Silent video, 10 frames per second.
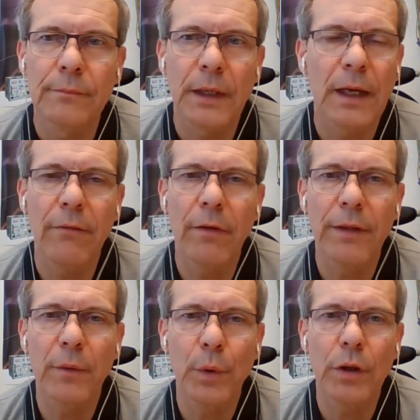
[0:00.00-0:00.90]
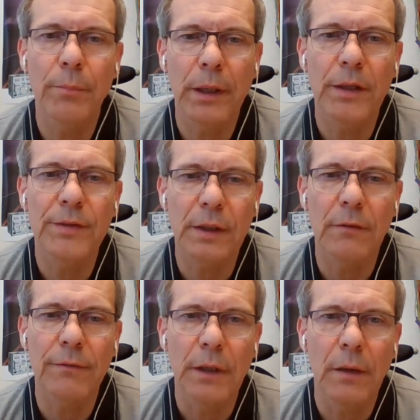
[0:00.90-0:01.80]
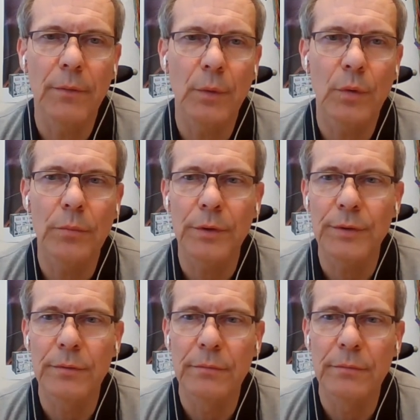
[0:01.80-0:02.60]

Everything worked by itself, autonomous.